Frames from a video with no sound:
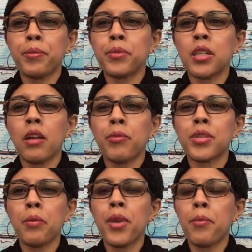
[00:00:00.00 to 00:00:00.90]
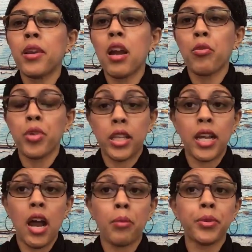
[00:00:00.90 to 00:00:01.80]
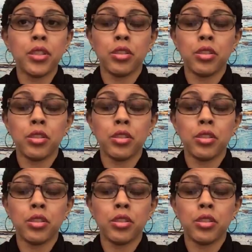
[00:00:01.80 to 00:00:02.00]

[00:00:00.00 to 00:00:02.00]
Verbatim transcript: some, some people never really accomplish